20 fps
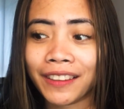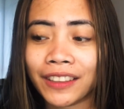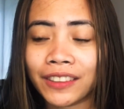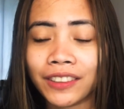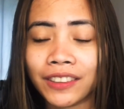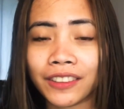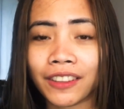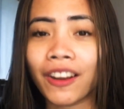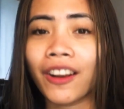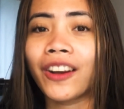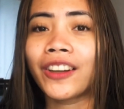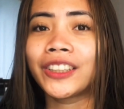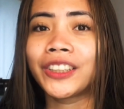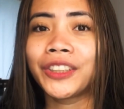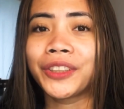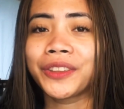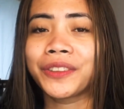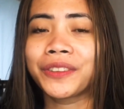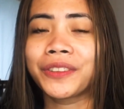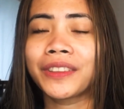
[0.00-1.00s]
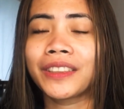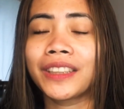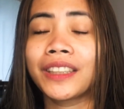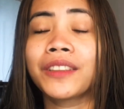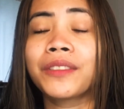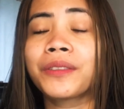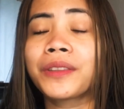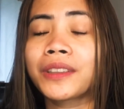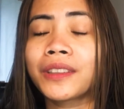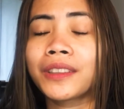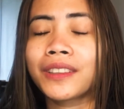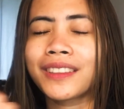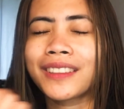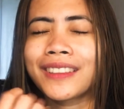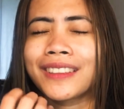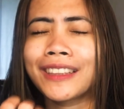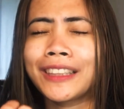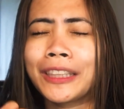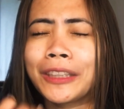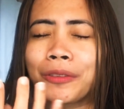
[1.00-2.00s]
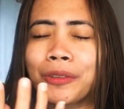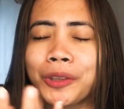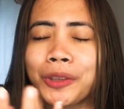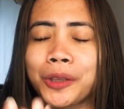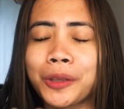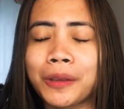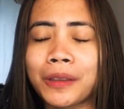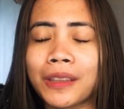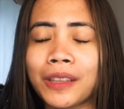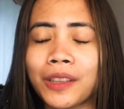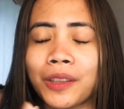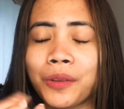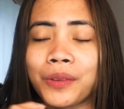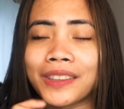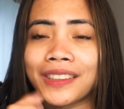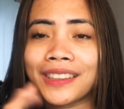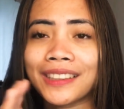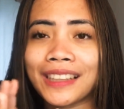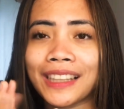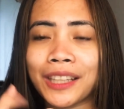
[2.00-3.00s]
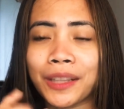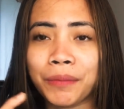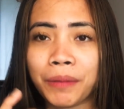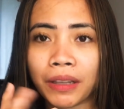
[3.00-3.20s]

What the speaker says: I thought, oh no, it will sting in